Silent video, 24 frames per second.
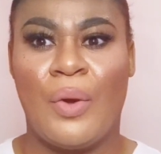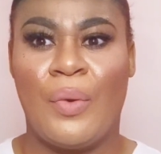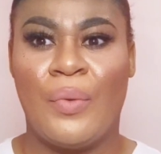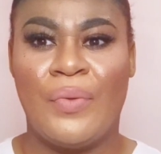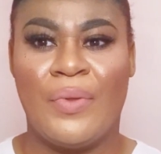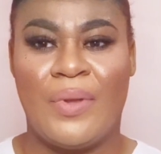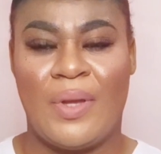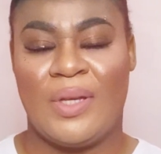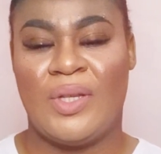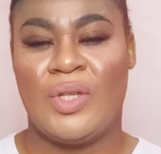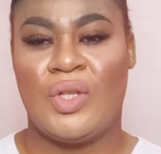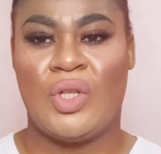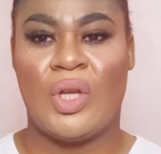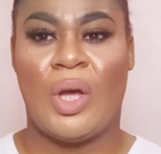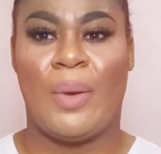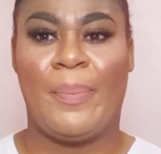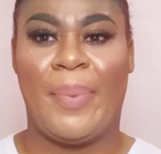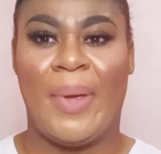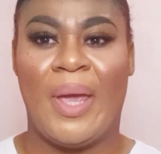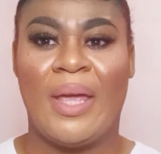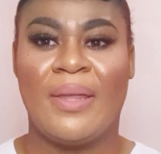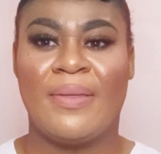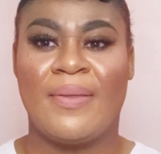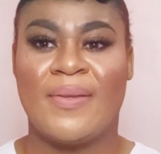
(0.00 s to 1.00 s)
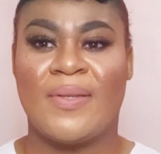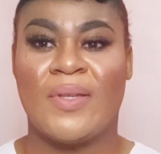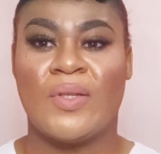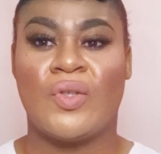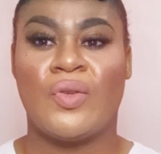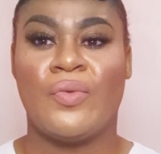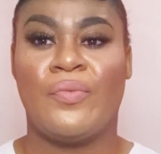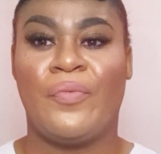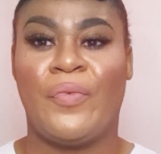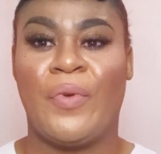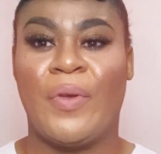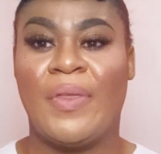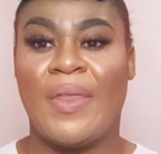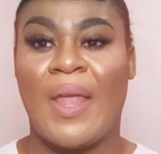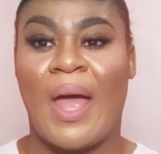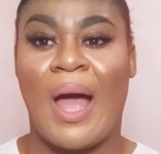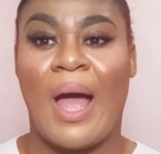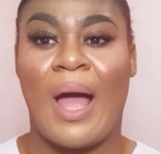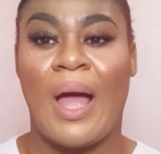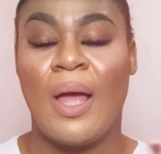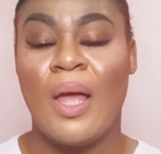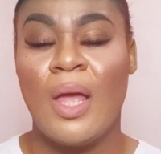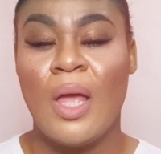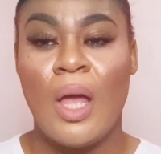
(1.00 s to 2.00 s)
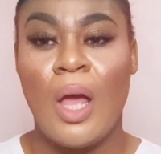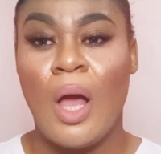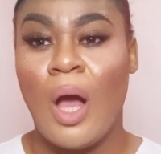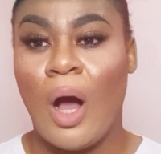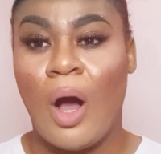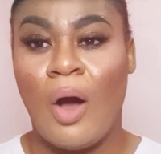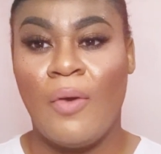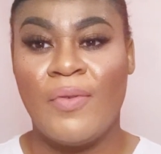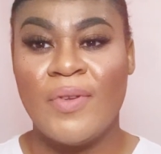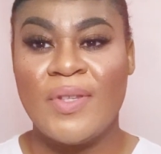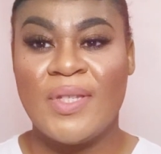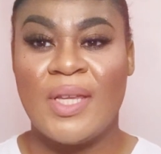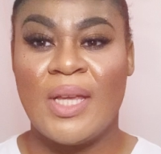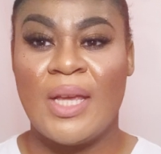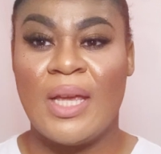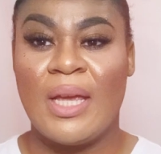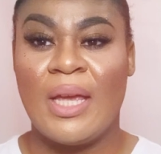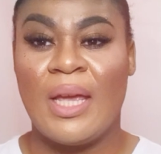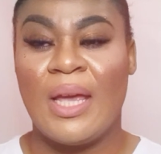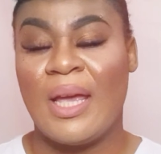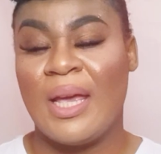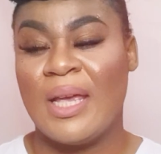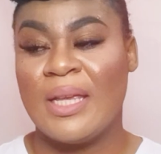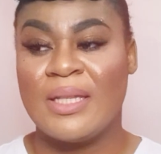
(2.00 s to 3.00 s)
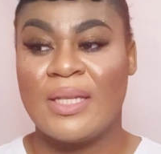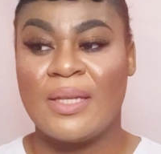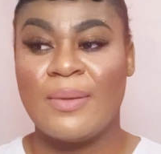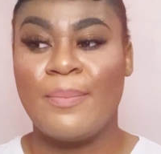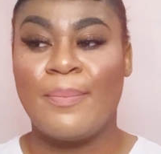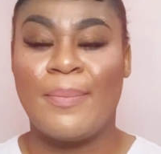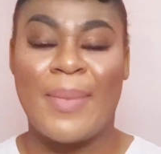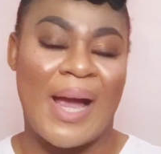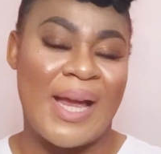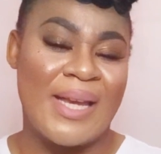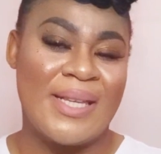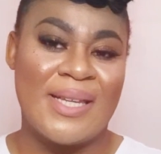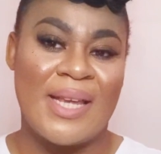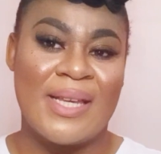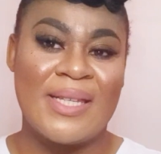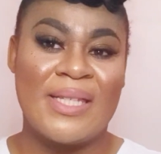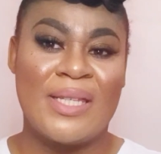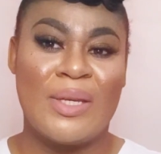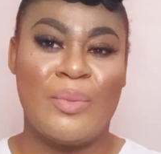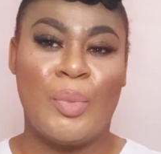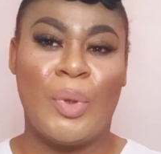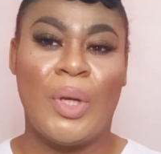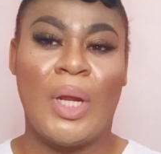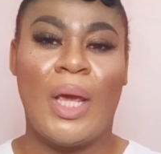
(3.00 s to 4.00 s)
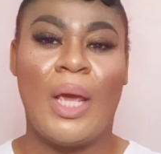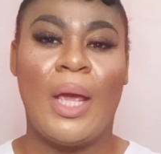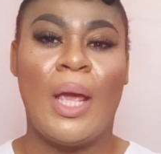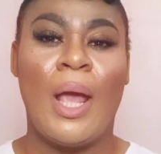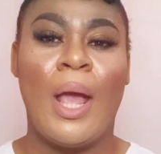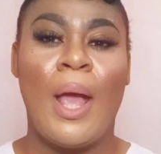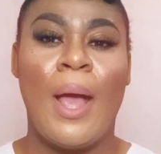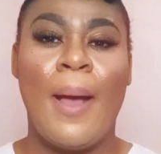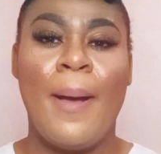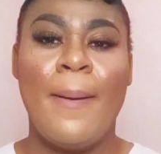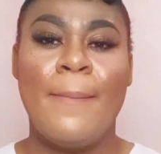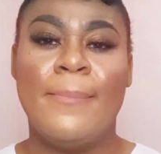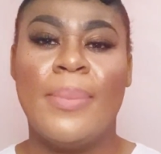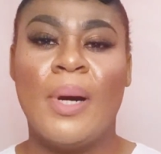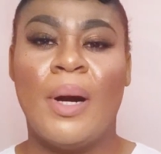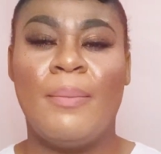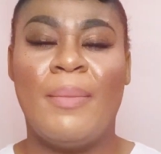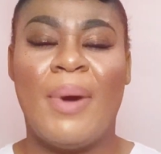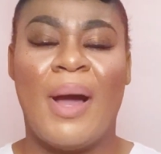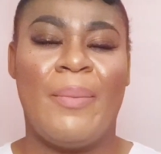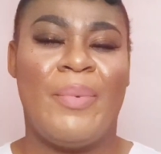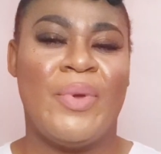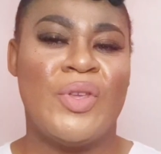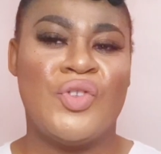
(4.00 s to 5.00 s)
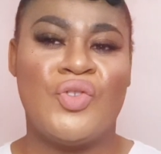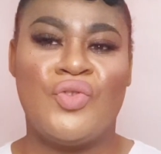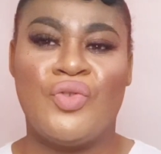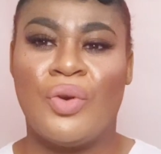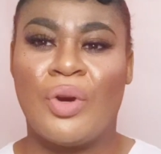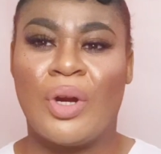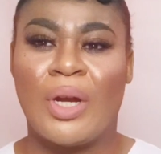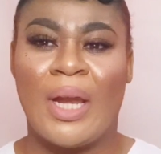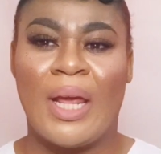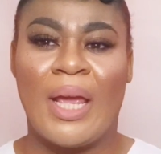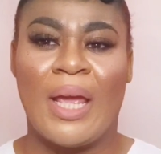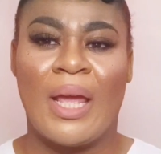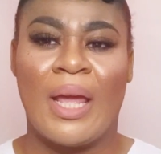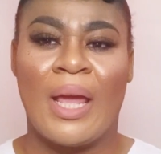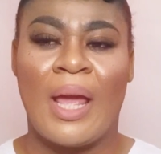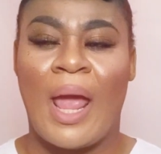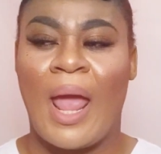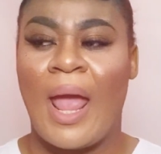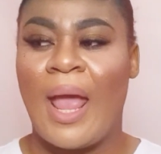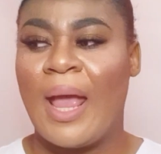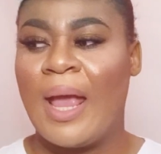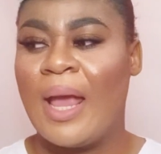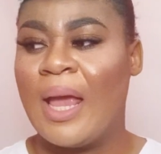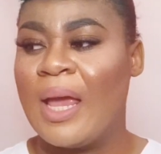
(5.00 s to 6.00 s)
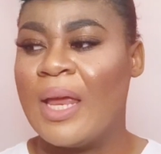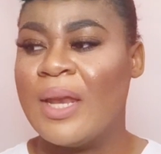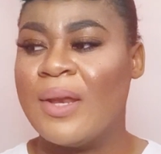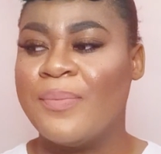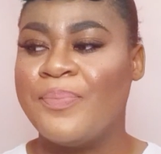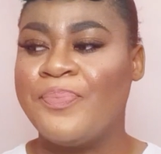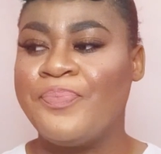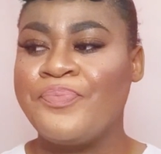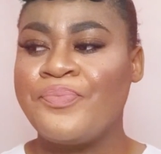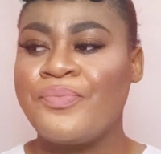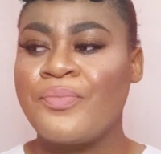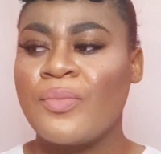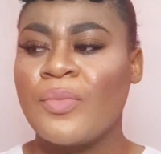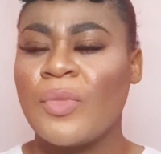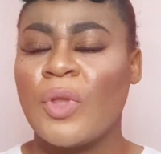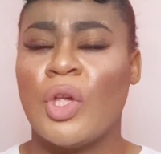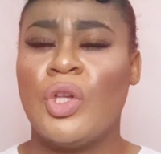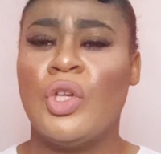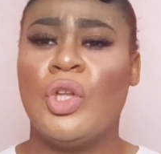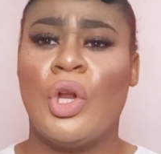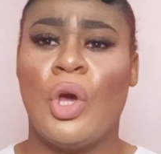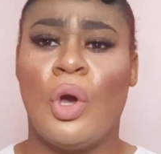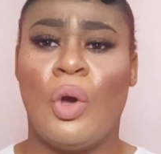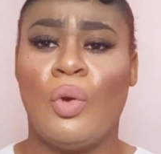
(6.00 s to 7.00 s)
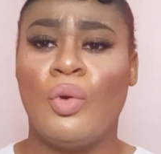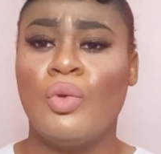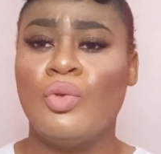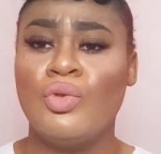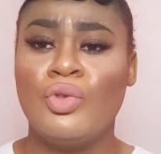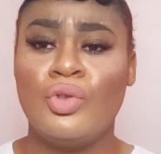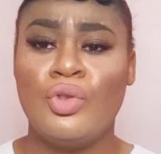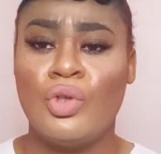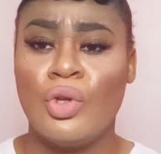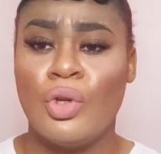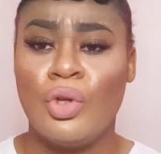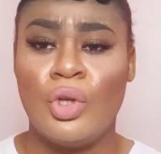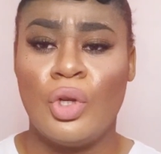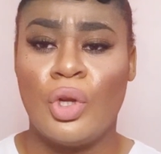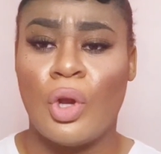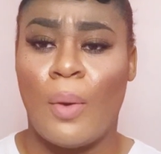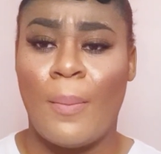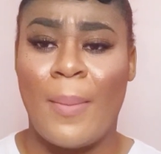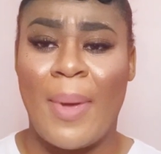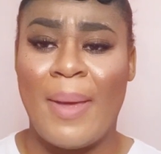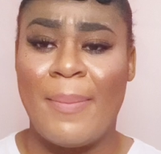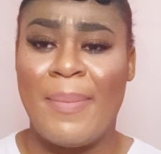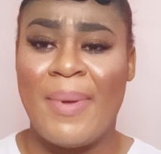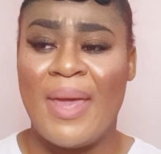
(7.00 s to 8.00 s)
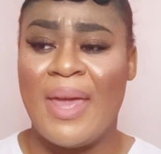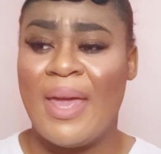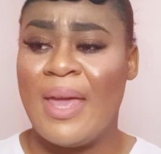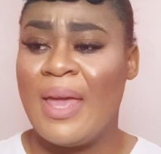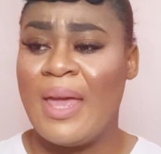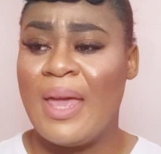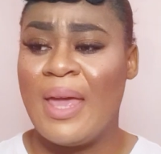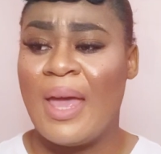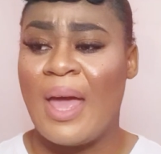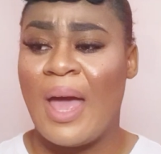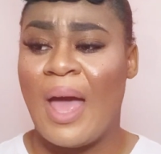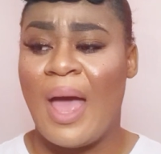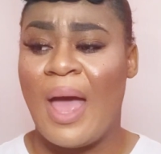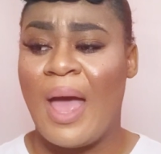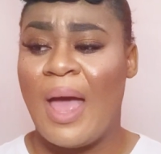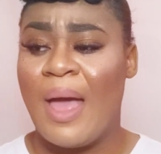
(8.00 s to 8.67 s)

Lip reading: this topic. This is something that obviously is my testimony, but might be struggling in, maybe